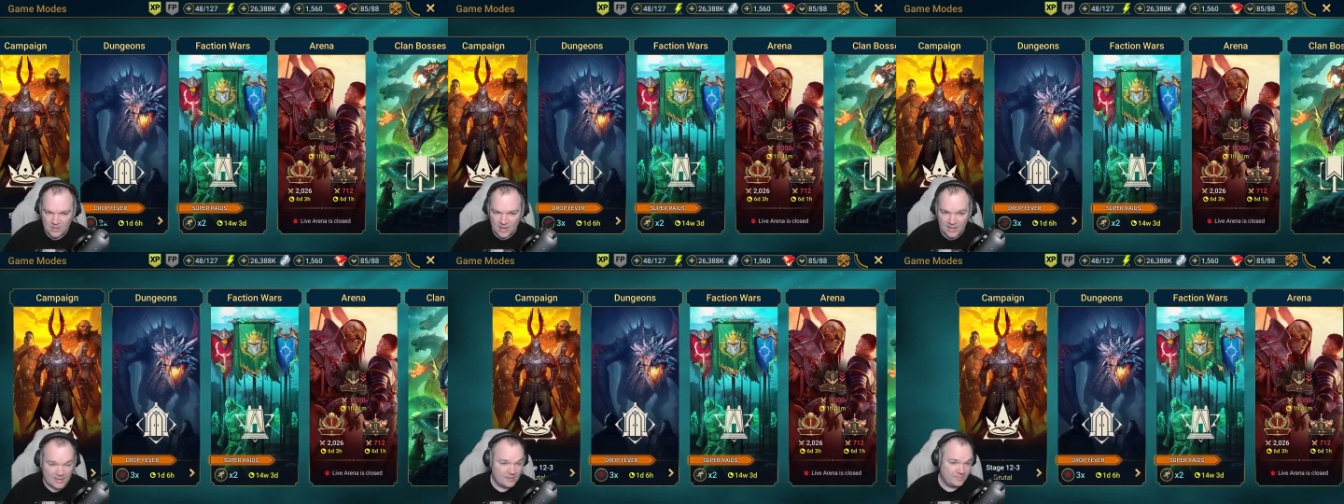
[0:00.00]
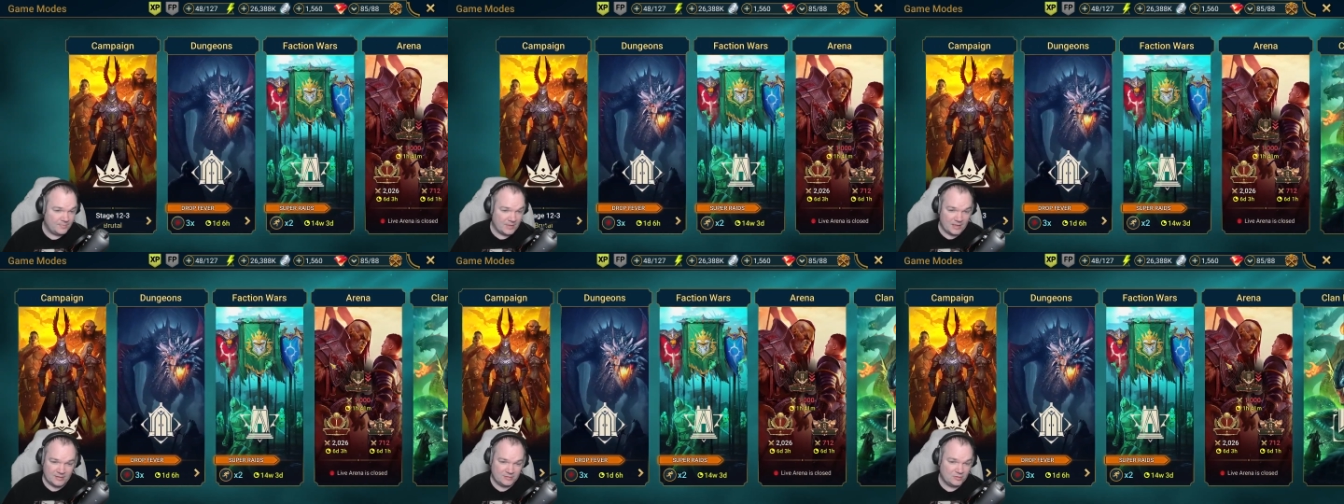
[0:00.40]
and
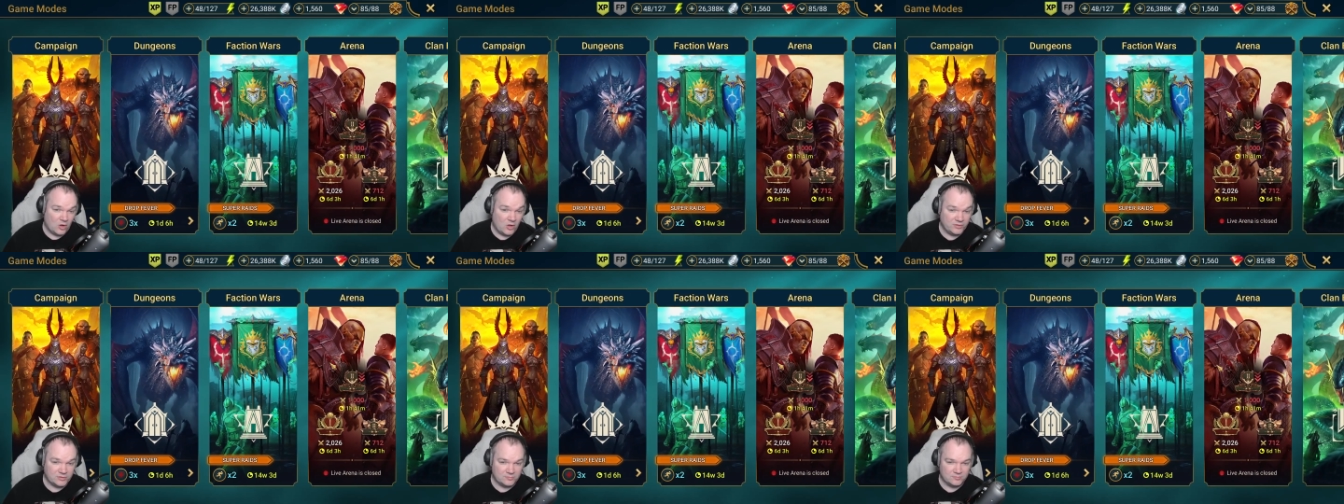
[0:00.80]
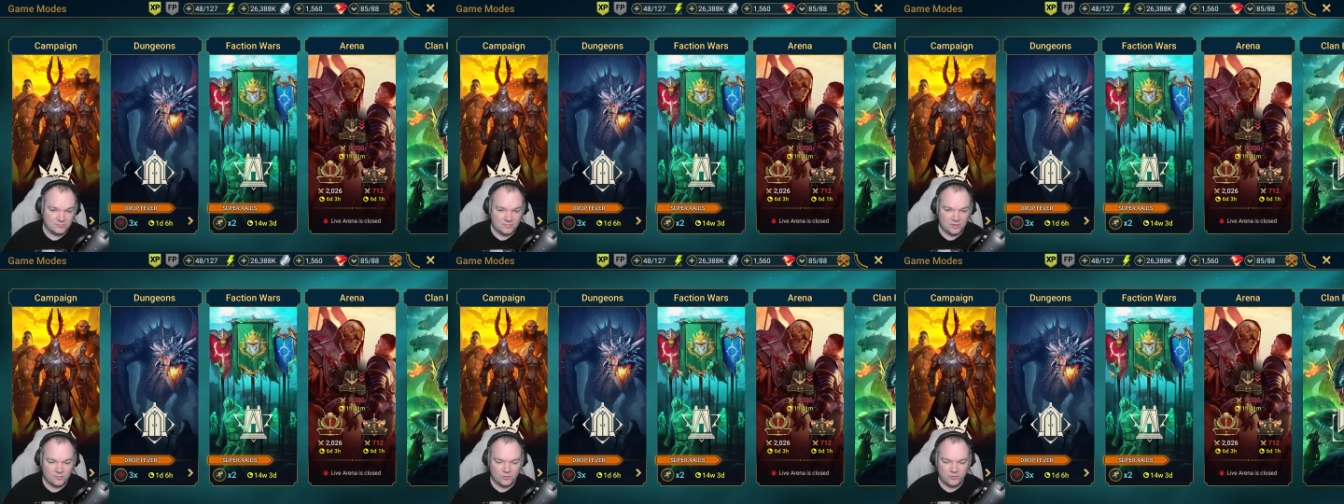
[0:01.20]
that's awesome.
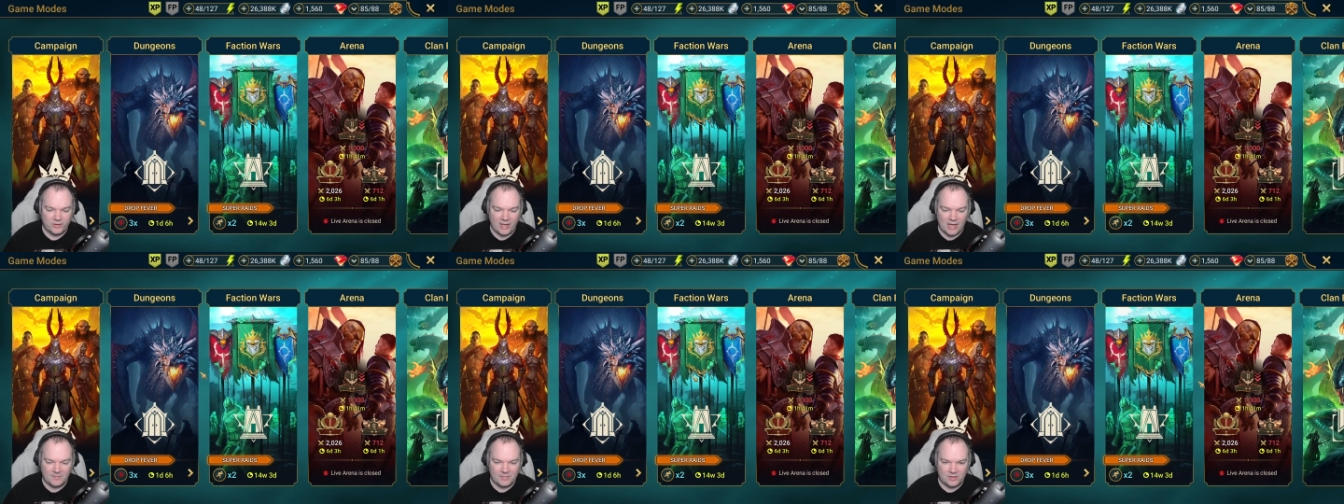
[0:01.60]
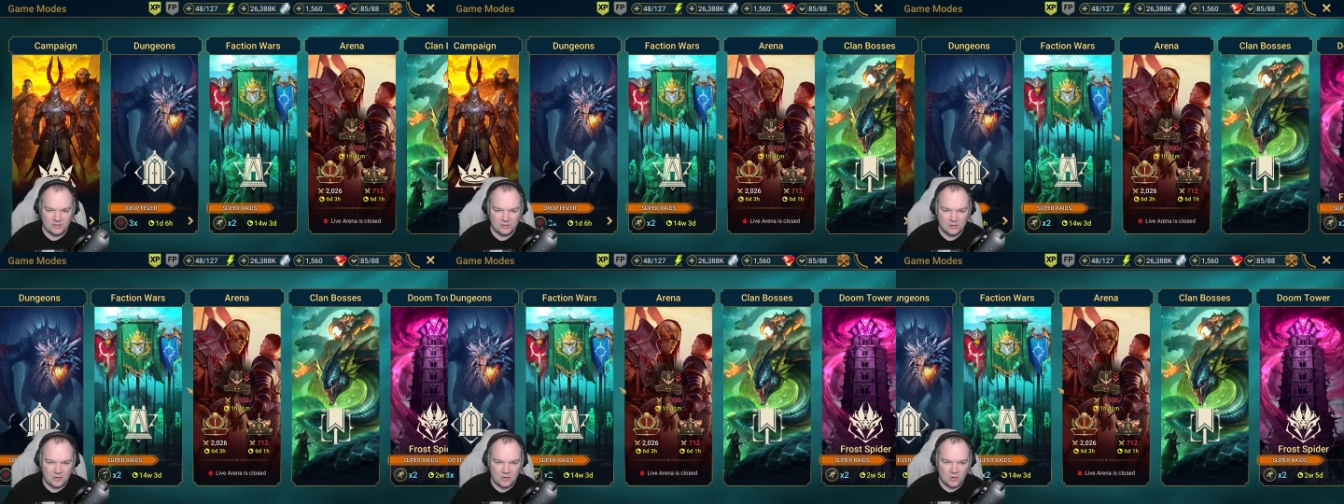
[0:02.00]
I'm really
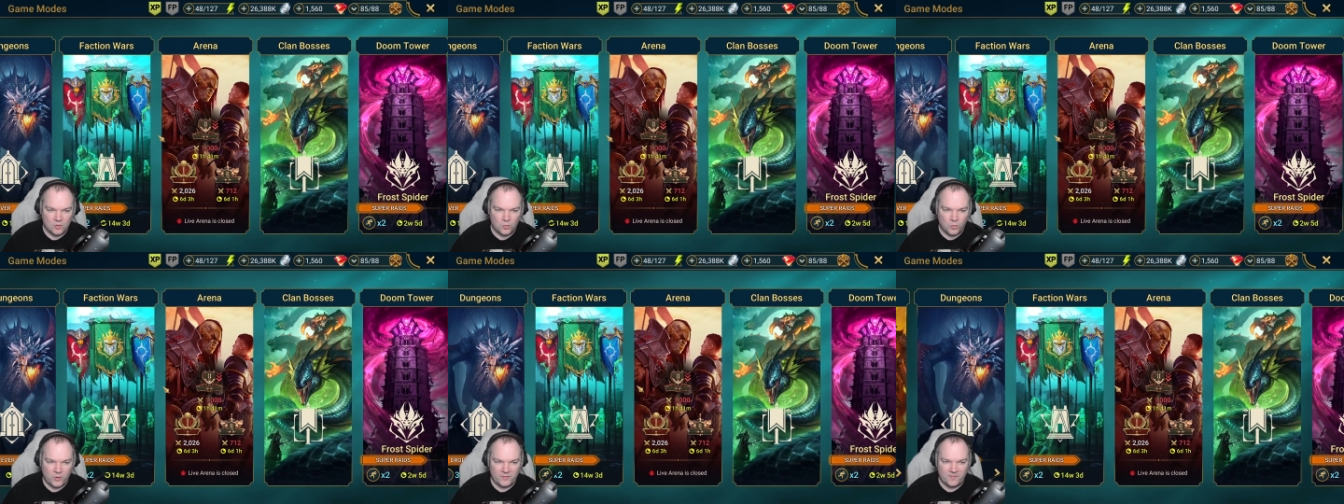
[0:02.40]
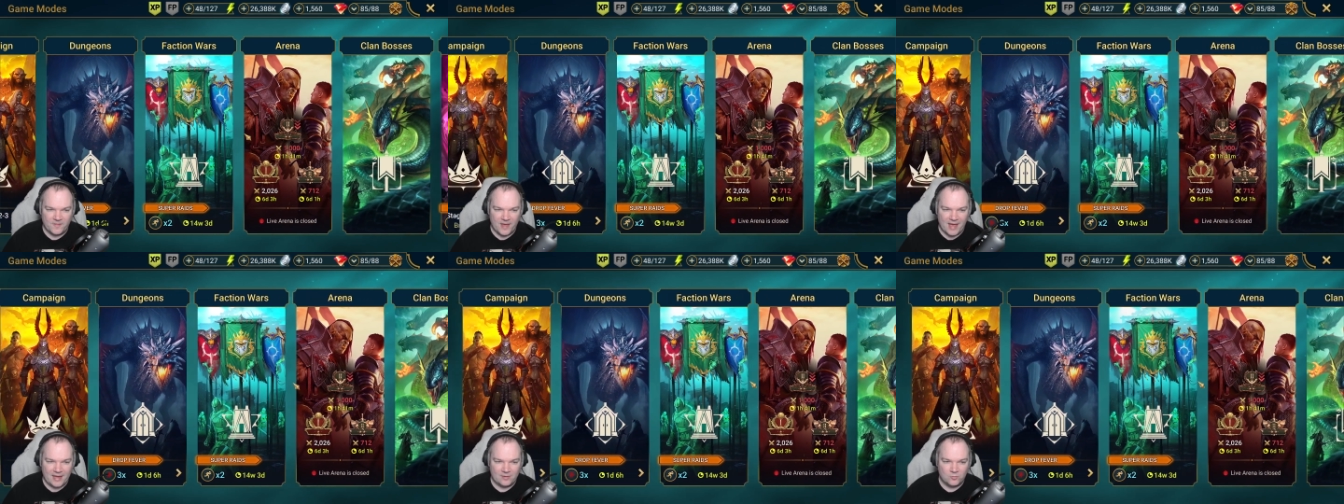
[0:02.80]
happy with
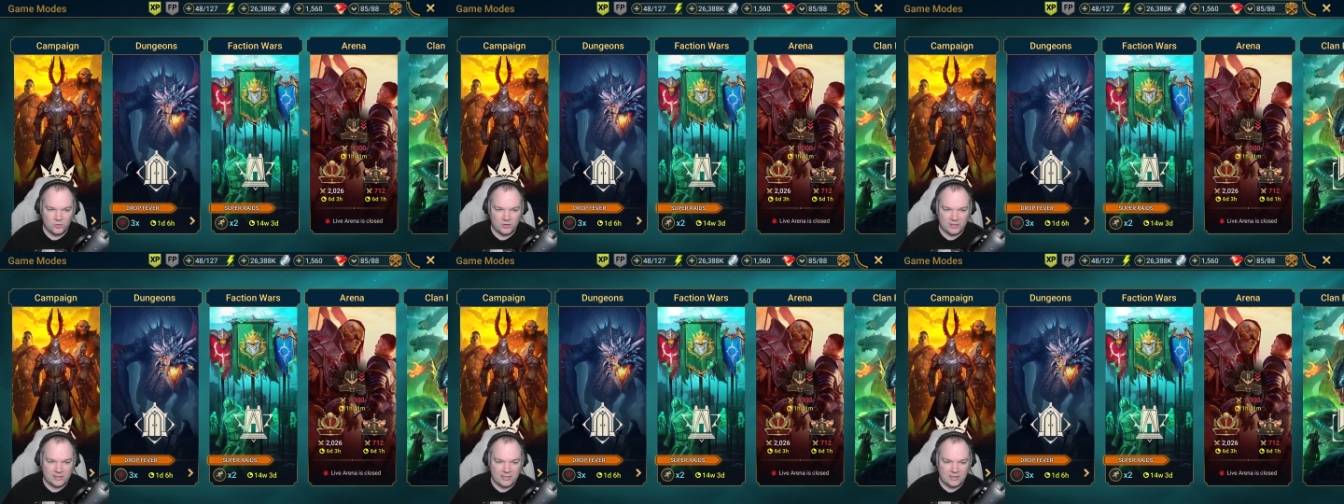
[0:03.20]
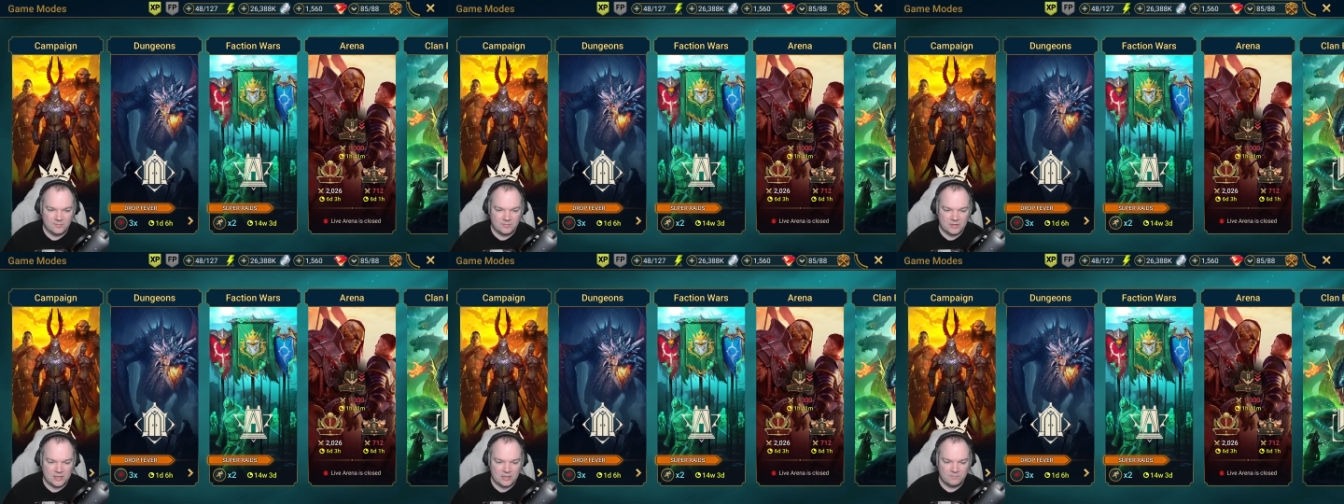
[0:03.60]
that, and we're gonna
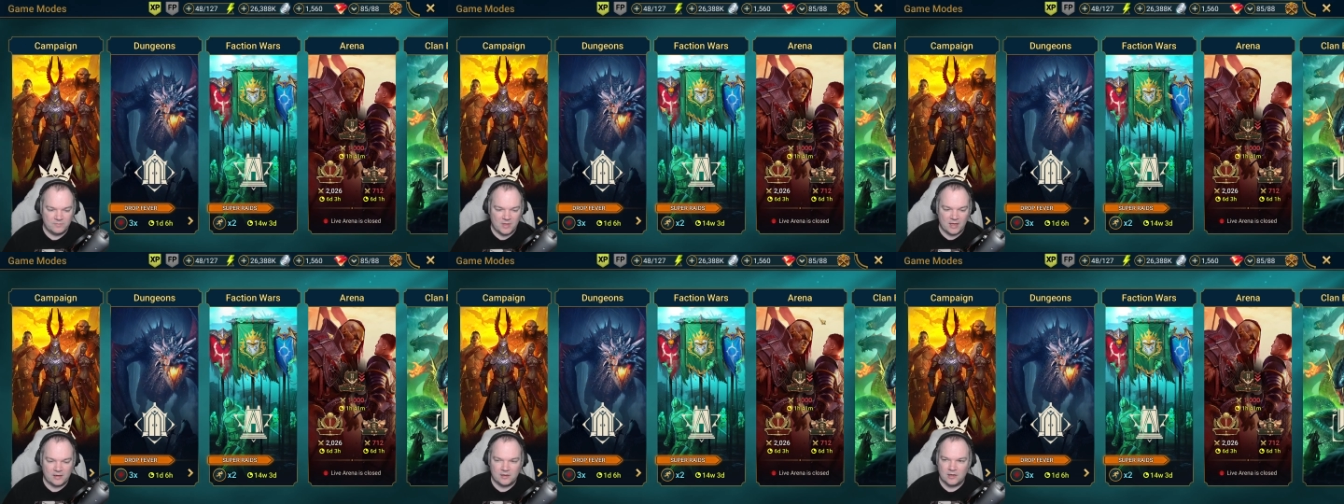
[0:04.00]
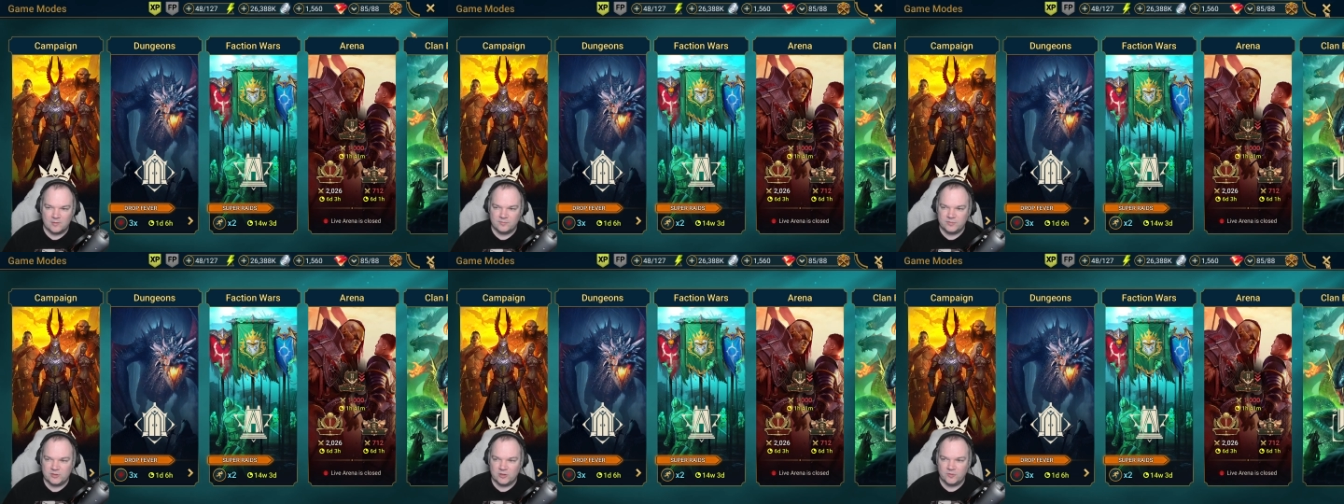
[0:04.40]
keep that
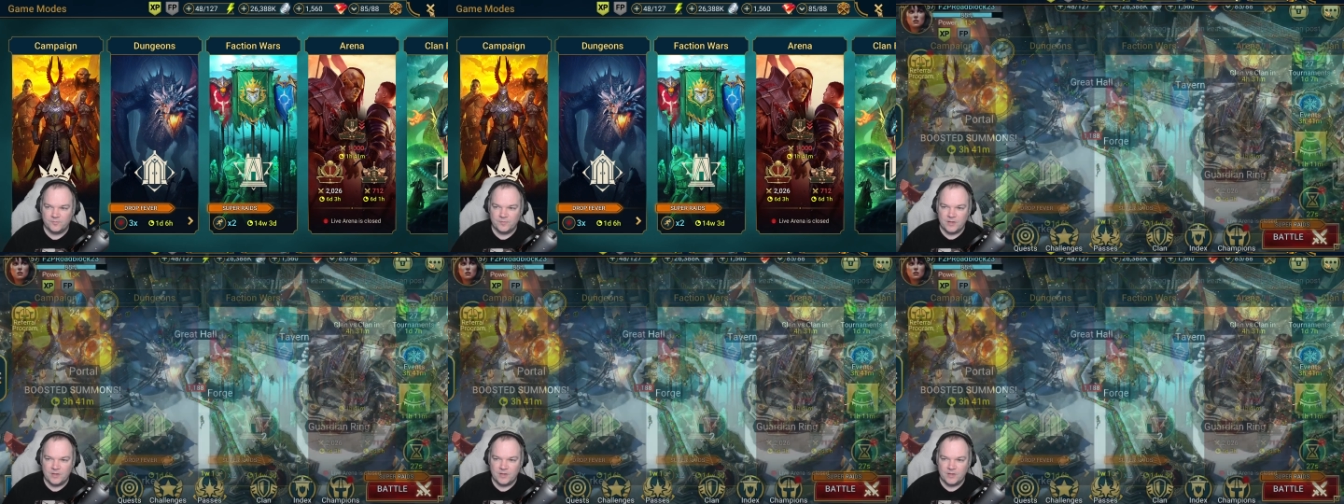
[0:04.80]
up. So